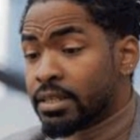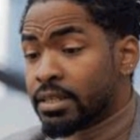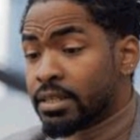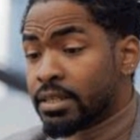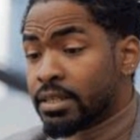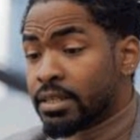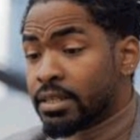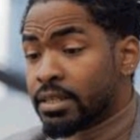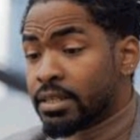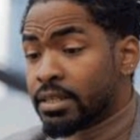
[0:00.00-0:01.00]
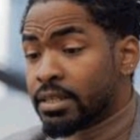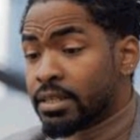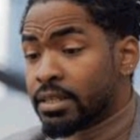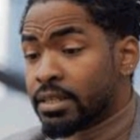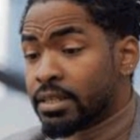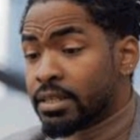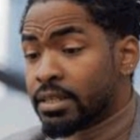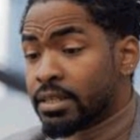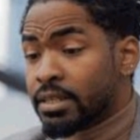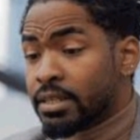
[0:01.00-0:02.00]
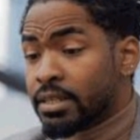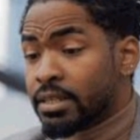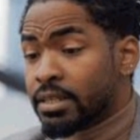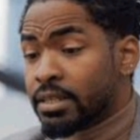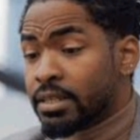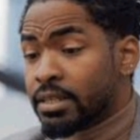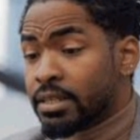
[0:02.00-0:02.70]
The way they were doing it, it looks easy.